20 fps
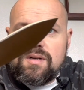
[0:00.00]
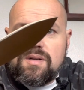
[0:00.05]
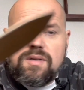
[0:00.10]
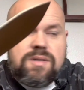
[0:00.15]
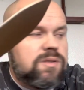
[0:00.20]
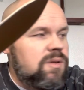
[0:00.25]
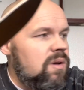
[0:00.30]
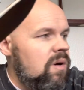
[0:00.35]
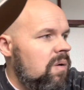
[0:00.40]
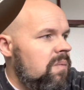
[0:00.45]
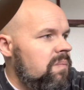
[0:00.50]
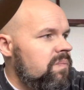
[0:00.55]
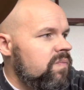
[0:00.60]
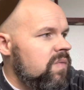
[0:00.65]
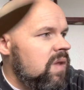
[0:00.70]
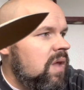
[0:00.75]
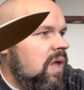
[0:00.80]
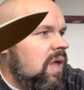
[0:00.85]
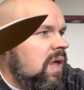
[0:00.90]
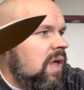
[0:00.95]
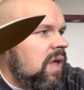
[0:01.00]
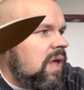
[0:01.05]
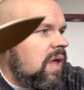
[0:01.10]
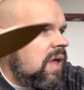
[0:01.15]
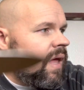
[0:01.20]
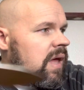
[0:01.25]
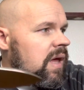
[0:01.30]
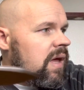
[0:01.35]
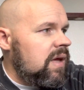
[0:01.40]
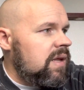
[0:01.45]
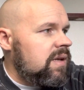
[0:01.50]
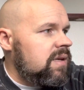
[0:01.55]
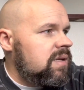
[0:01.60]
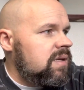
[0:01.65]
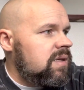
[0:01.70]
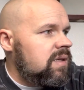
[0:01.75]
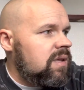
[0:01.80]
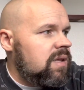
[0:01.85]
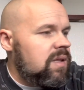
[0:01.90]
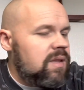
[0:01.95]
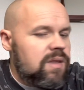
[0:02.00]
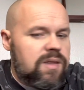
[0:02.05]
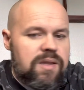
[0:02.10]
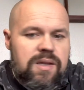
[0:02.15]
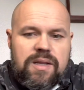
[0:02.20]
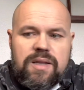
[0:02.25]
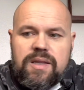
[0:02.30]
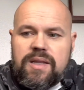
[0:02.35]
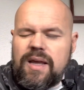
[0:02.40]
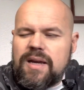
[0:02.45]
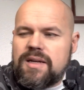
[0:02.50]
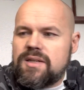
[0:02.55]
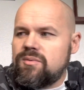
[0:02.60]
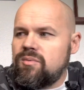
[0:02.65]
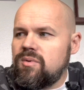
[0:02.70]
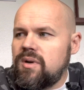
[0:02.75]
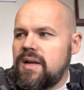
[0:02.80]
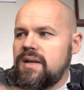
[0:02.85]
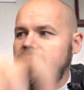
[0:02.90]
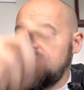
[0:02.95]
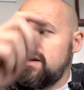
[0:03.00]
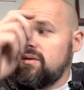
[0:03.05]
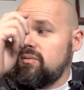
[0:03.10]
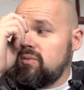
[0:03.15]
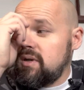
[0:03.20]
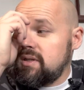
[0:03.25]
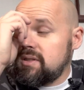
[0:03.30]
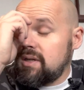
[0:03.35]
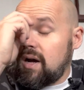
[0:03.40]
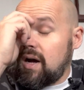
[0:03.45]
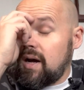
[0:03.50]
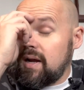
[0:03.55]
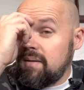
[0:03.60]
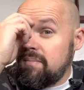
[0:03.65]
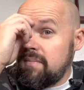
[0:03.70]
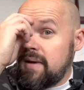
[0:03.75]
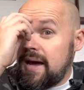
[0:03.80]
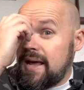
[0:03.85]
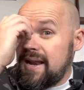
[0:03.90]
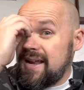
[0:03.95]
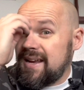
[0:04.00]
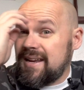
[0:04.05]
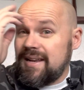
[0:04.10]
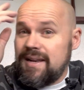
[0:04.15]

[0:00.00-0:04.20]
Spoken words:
So, and the next one I did was automatic.